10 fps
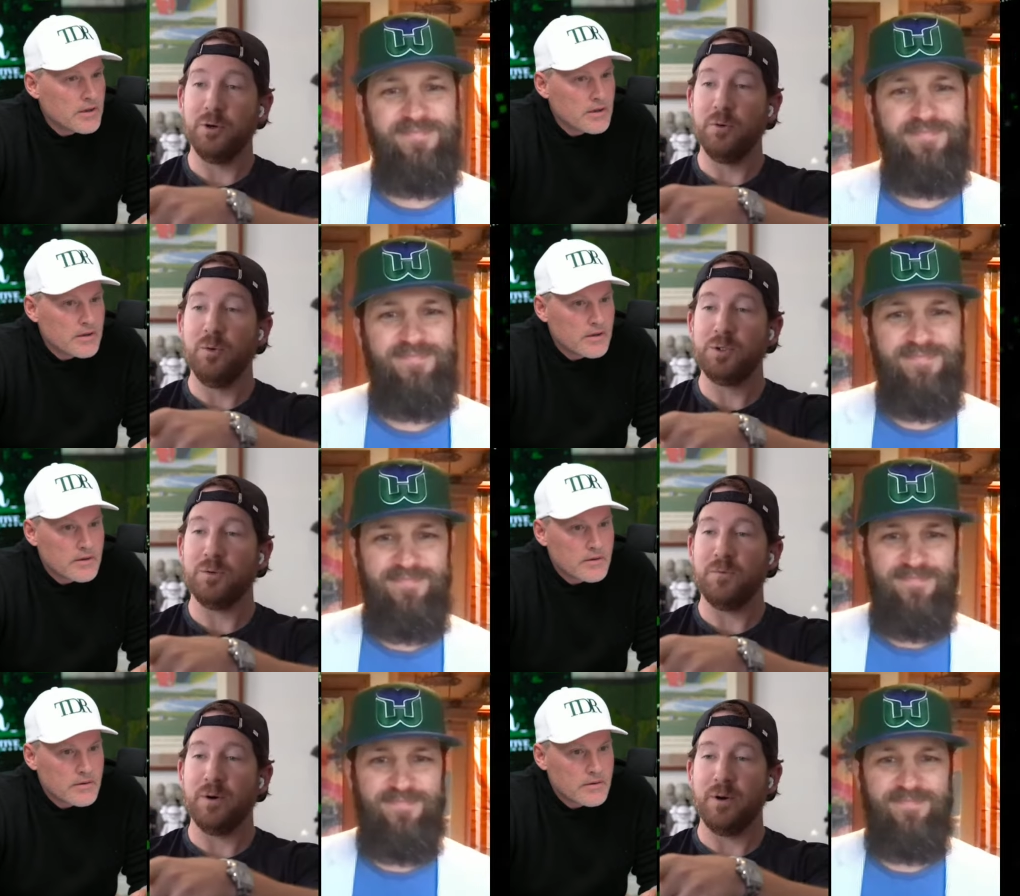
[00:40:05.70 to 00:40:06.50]

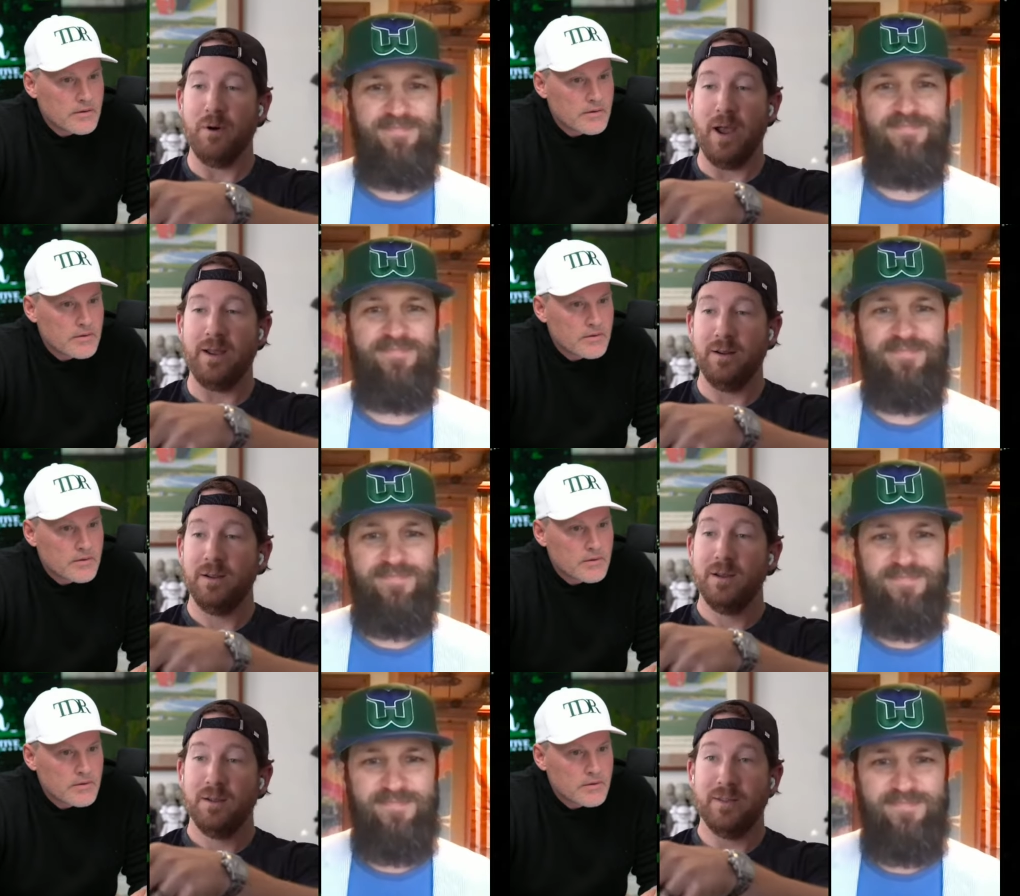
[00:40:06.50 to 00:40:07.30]
Speaker 1: Lucifer. You're right.
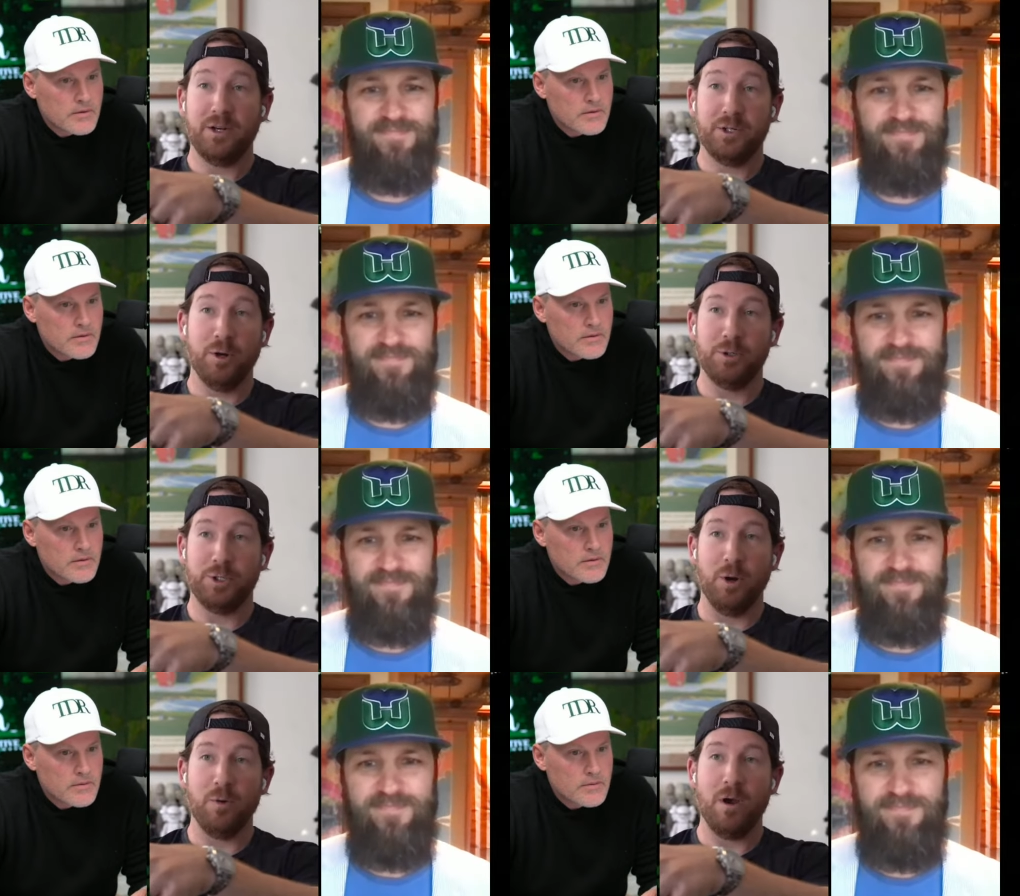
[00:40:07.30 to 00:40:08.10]
That show
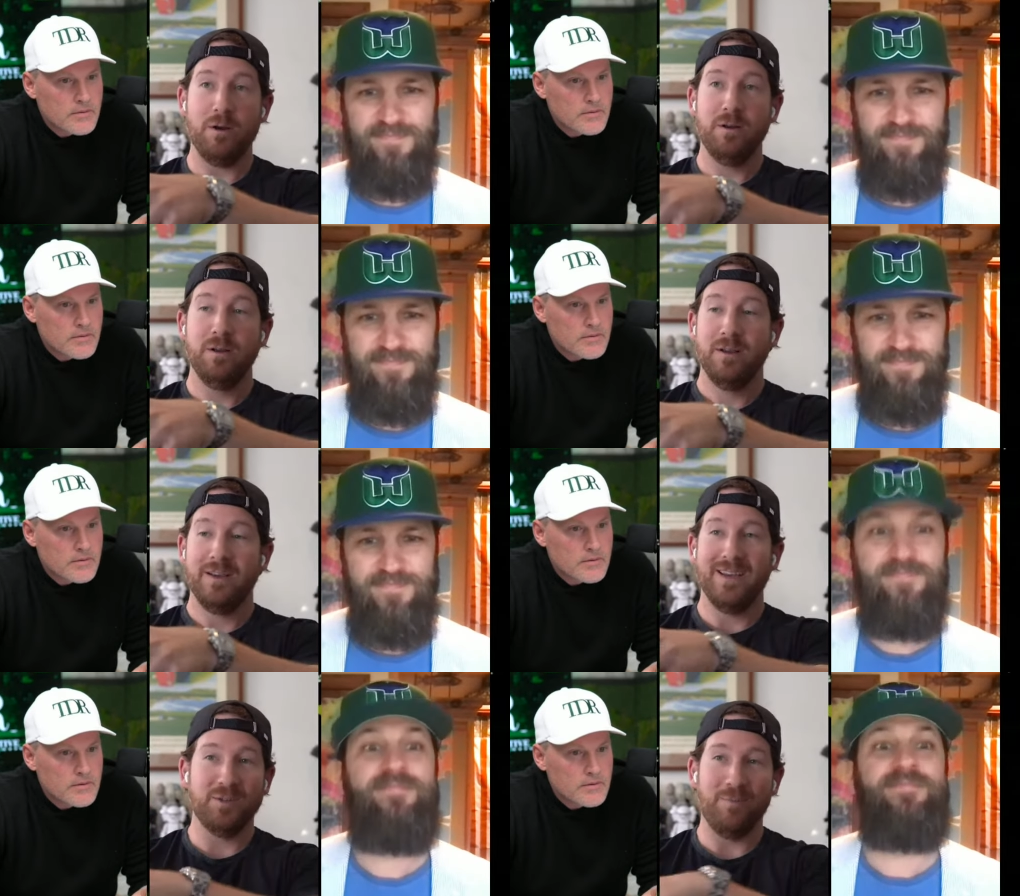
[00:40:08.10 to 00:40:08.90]
Shogun
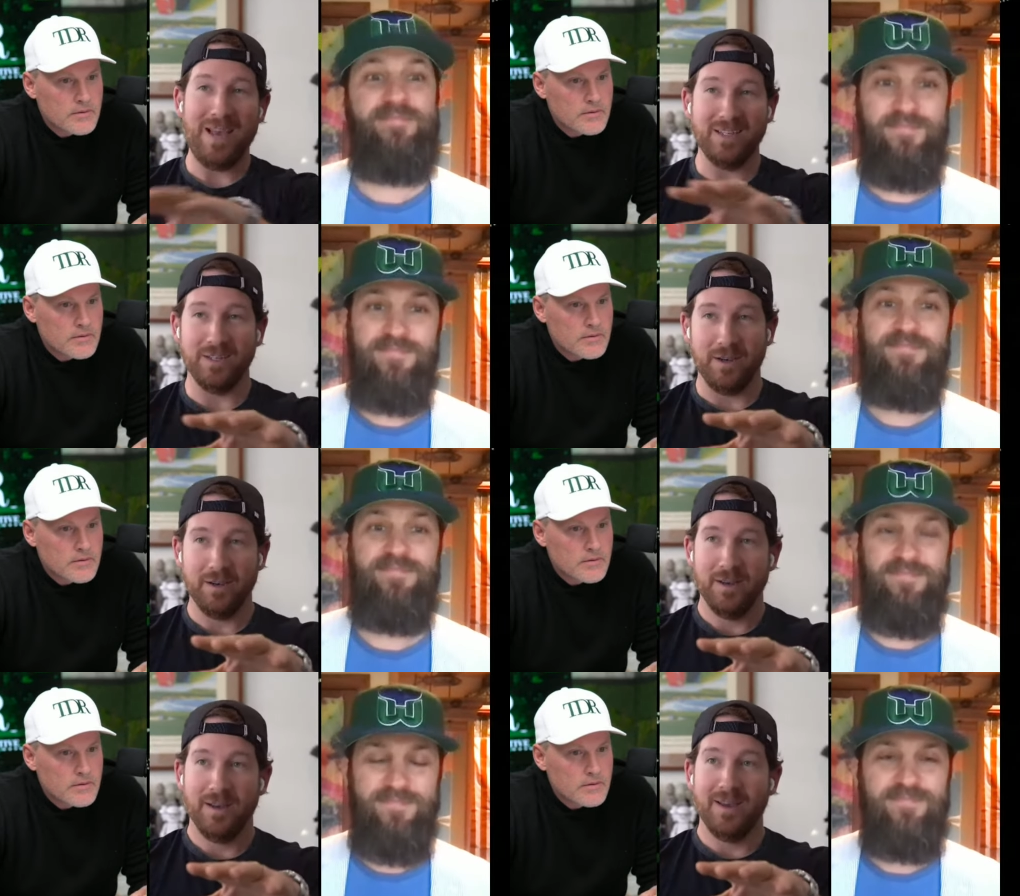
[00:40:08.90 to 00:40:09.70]
is amazing.
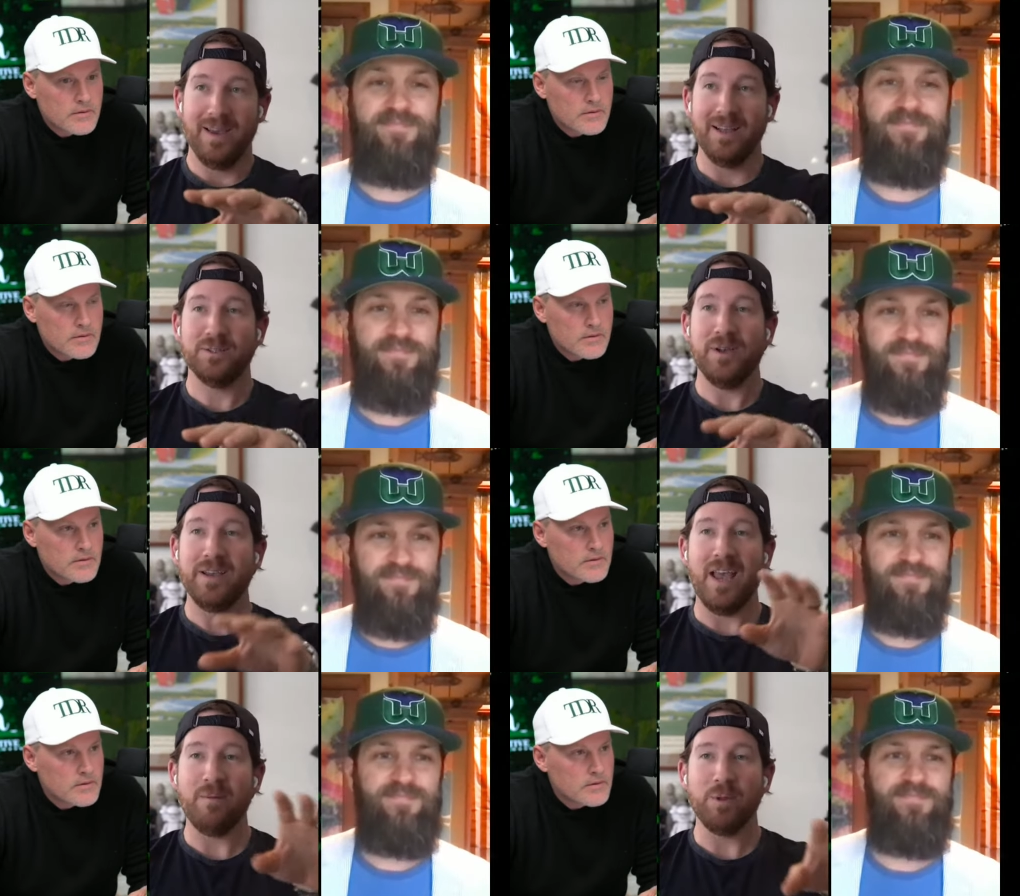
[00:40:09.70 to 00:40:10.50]
It's like
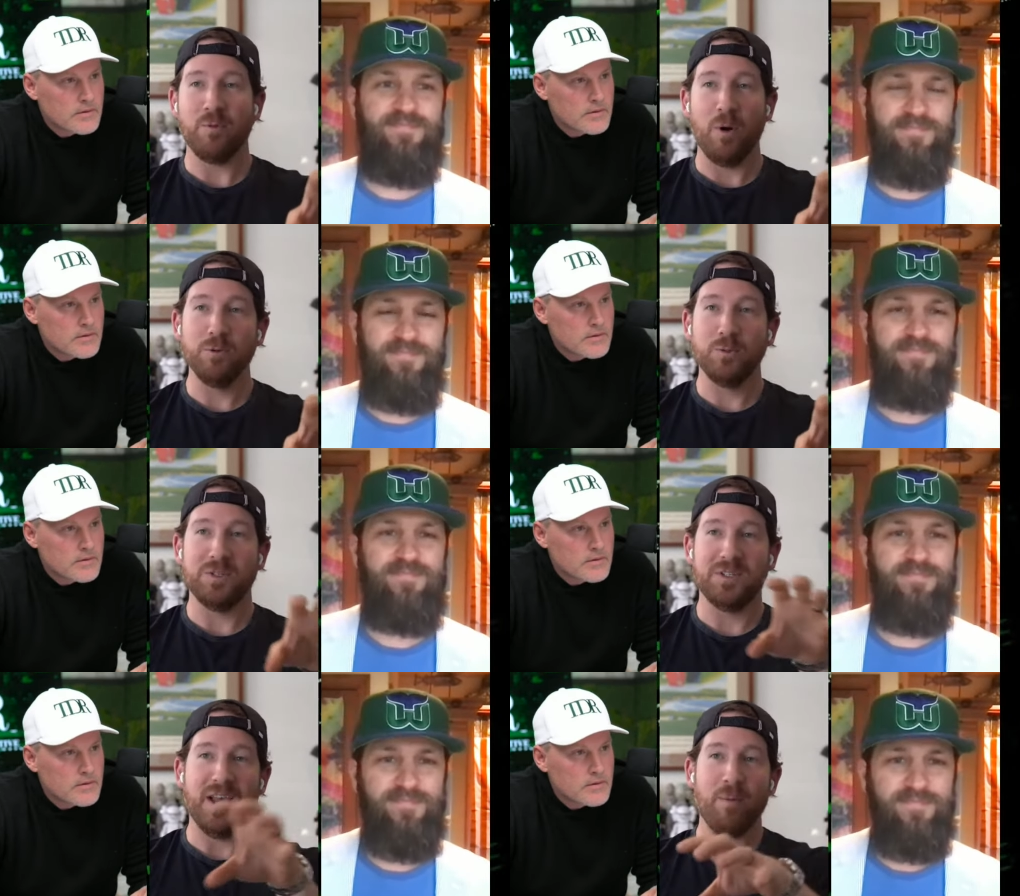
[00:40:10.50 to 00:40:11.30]
Game of Thrones with
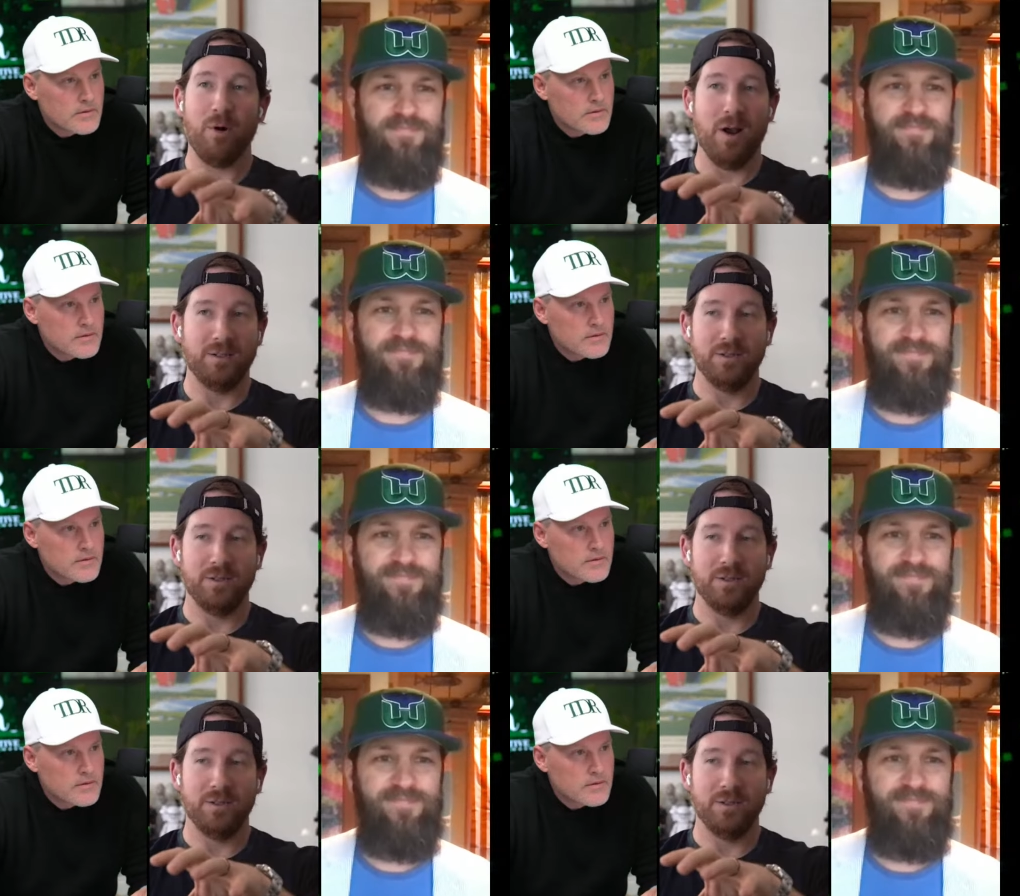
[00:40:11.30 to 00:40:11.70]
samurais.